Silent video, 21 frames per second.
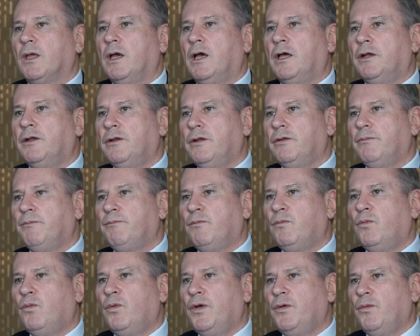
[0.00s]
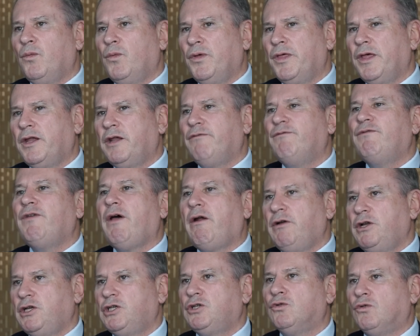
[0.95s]
And within a
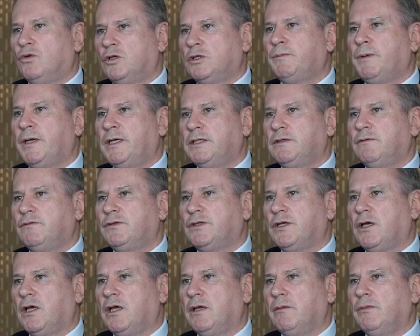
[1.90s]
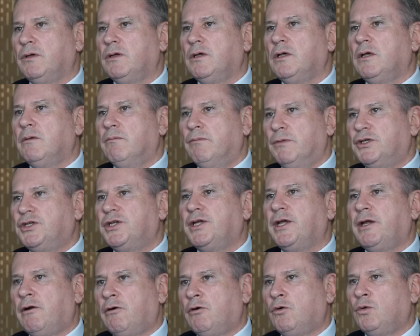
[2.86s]
very short space of time,
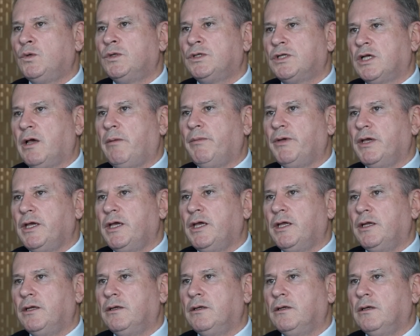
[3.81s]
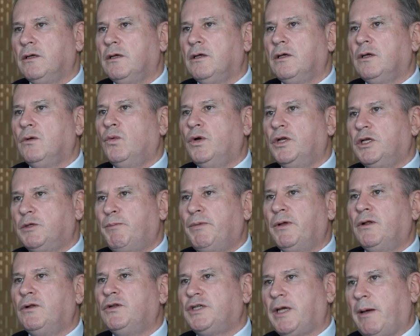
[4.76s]
material was coming in which
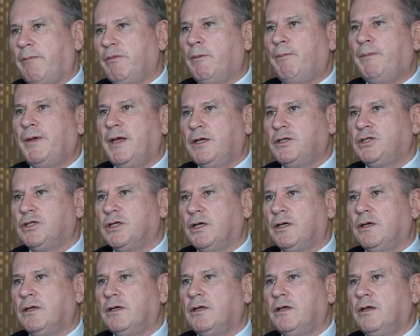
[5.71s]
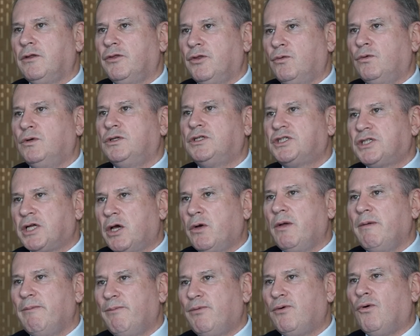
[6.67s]
built up the picture that was
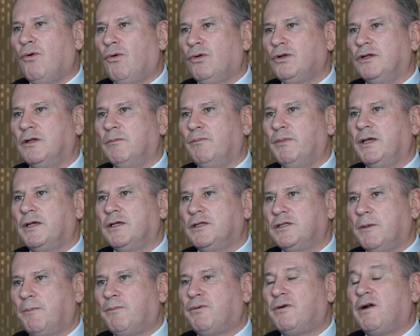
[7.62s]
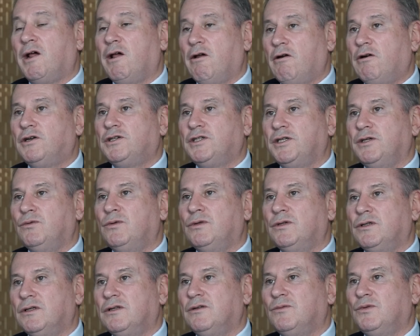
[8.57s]
so important, because the priority
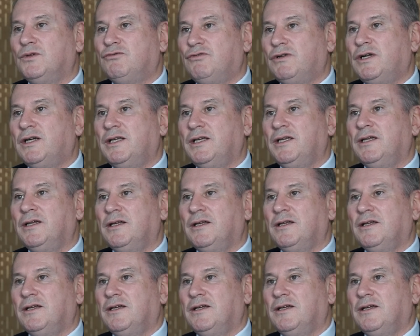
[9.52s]
was really,